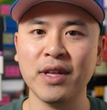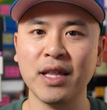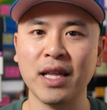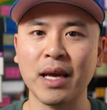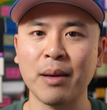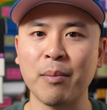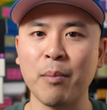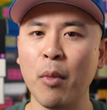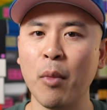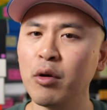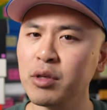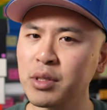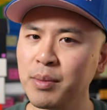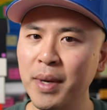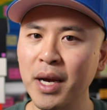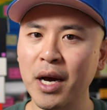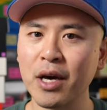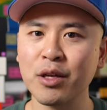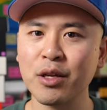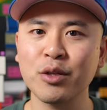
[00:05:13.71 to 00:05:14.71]
like most of my
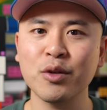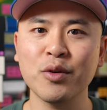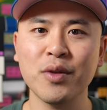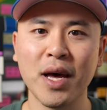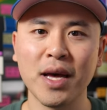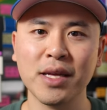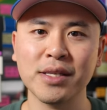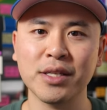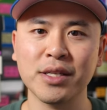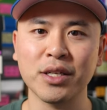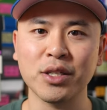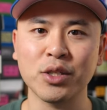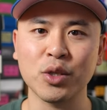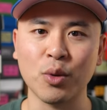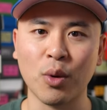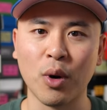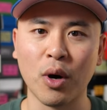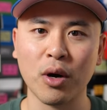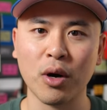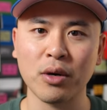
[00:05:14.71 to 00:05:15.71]
other 2002
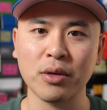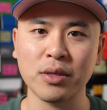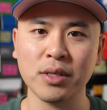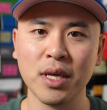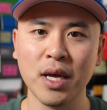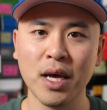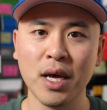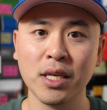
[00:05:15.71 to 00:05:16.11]
Rs,